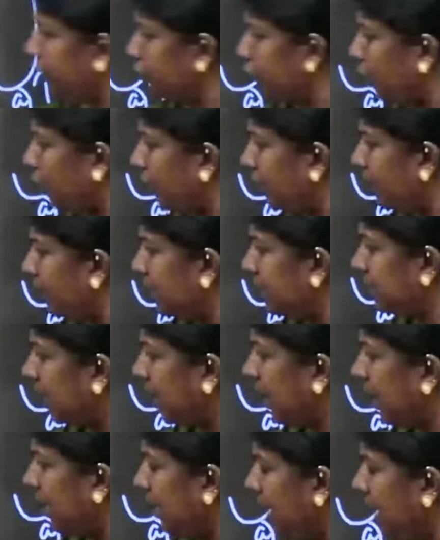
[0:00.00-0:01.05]
in short we
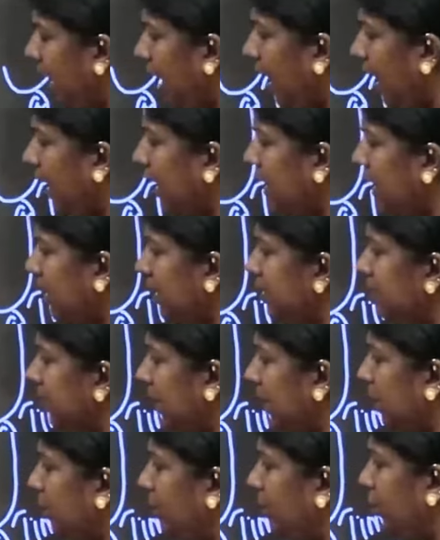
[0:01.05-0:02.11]
say I is
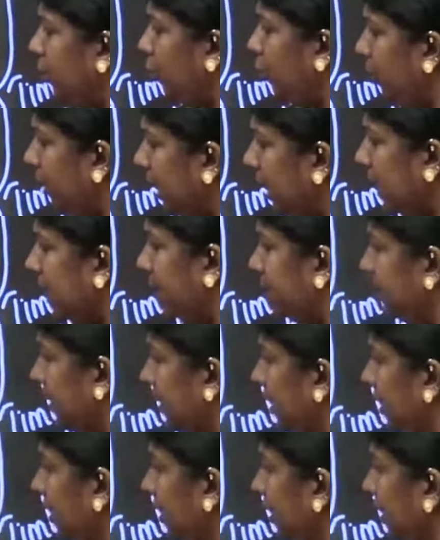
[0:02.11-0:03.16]
equal to D.
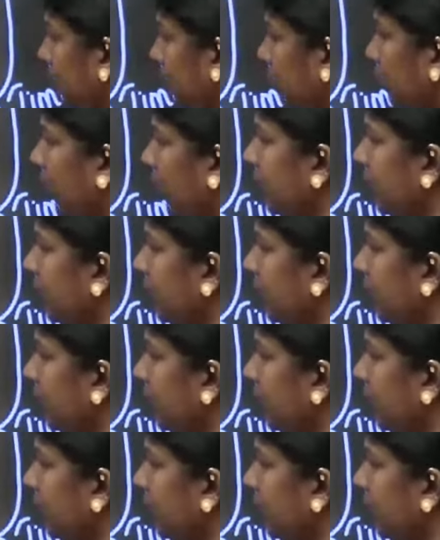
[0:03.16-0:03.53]
So